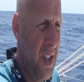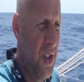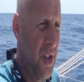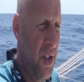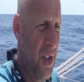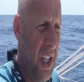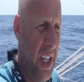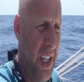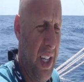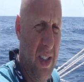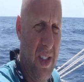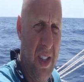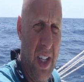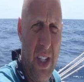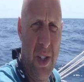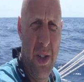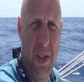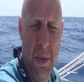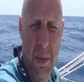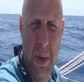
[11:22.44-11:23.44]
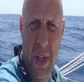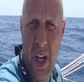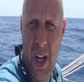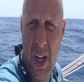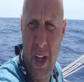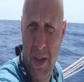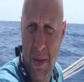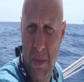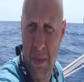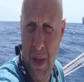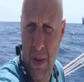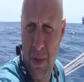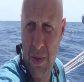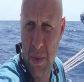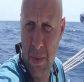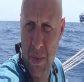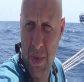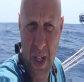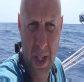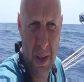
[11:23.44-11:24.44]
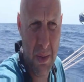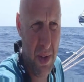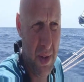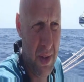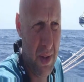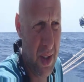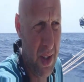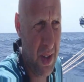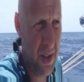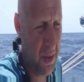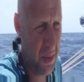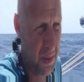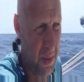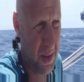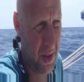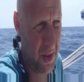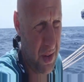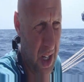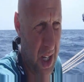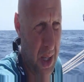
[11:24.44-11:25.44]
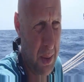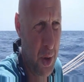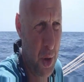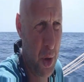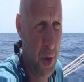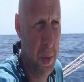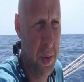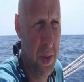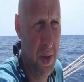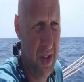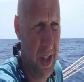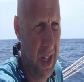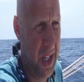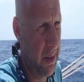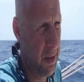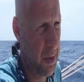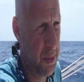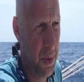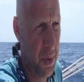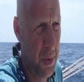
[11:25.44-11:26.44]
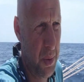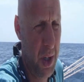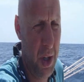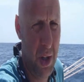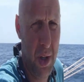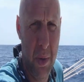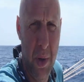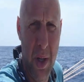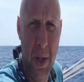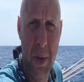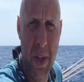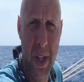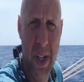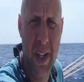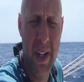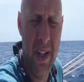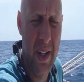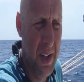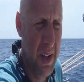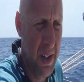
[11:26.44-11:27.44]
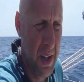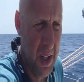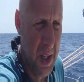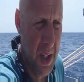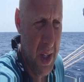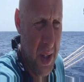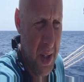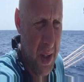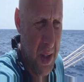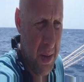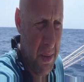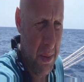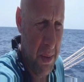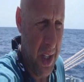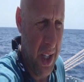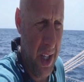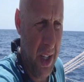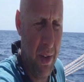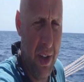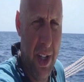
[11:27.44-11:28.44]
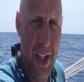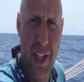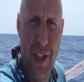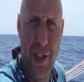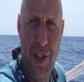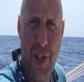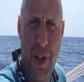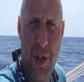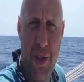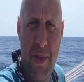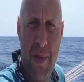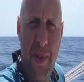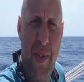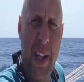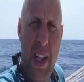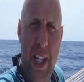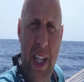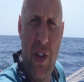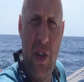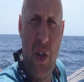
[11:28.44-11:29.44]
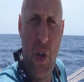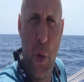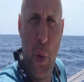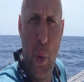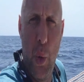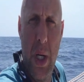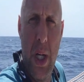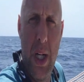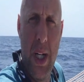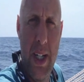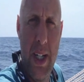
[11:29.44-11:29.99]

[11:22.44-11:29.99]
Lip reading: Just like I say, just a bit heart in mouth sometimes, and jibed a couple of times, but we got away with it. But I'll give you a little shot of Finley 2.